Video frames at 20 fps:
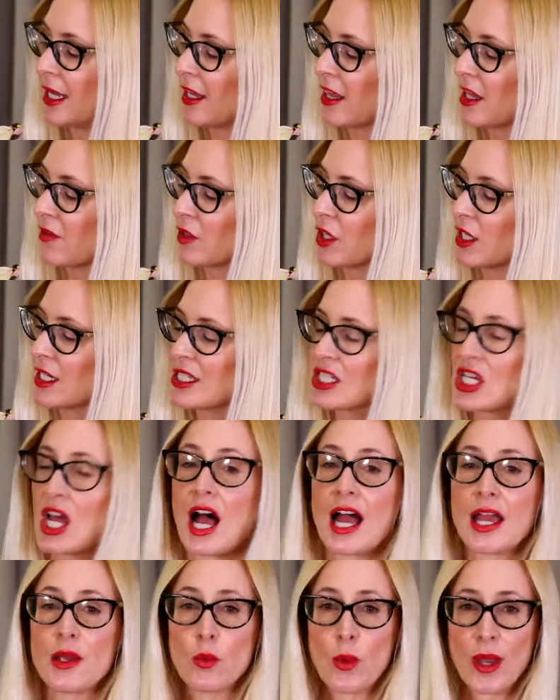They've got a
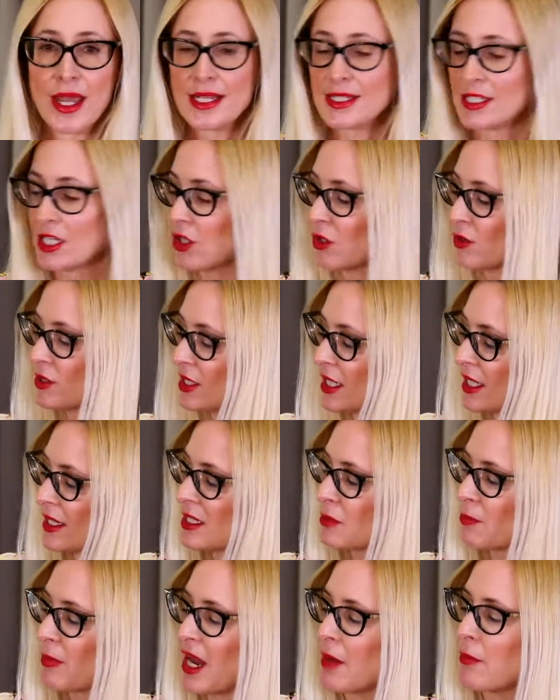tie waist, and you'll see
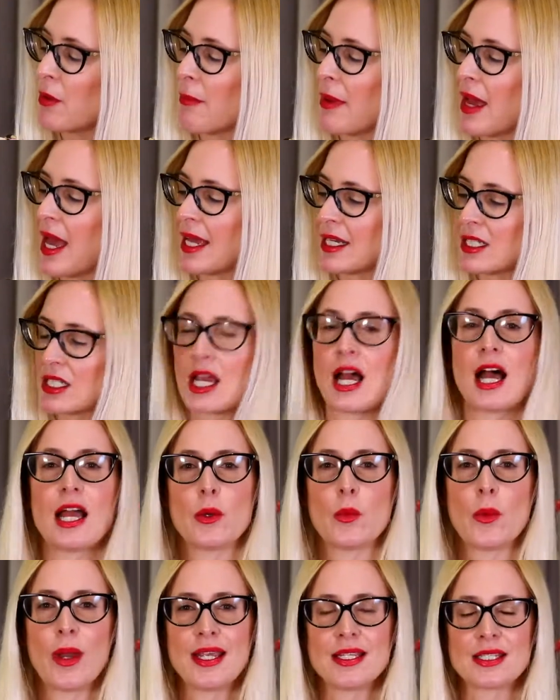this paper bag
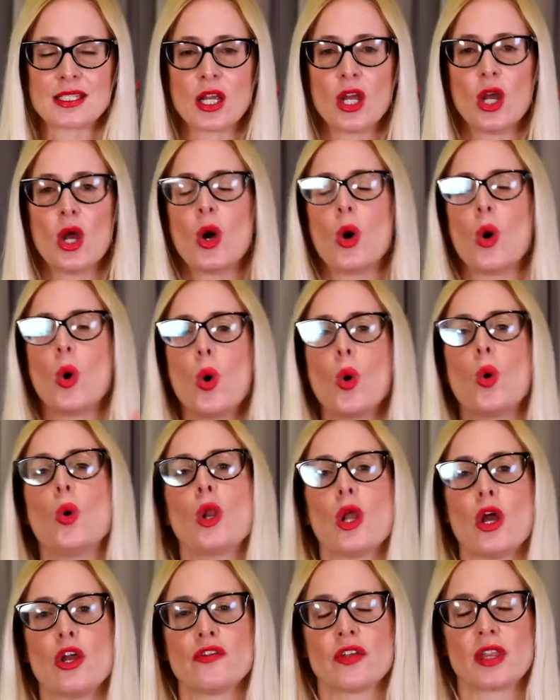tie waist
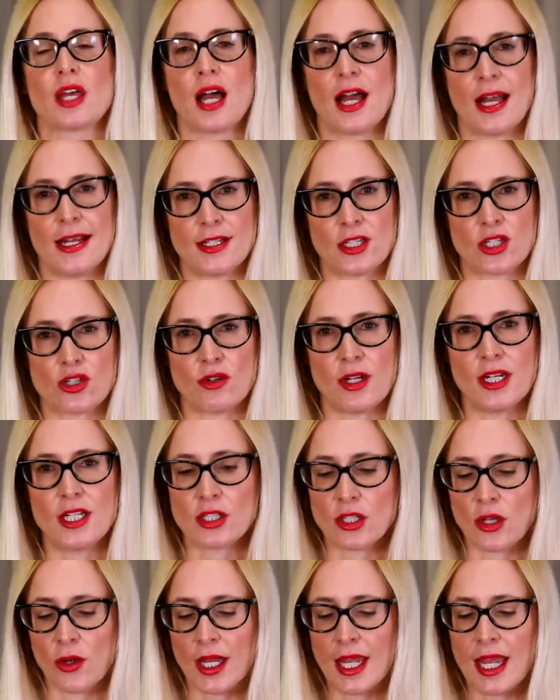all over the high
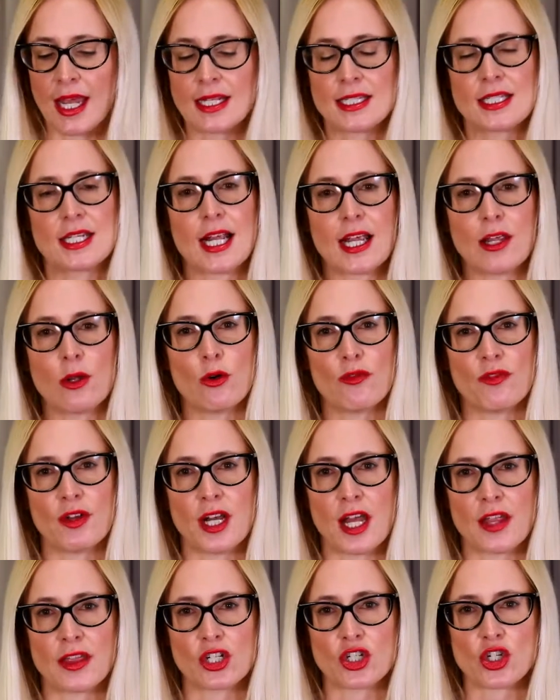street, so again ticking off another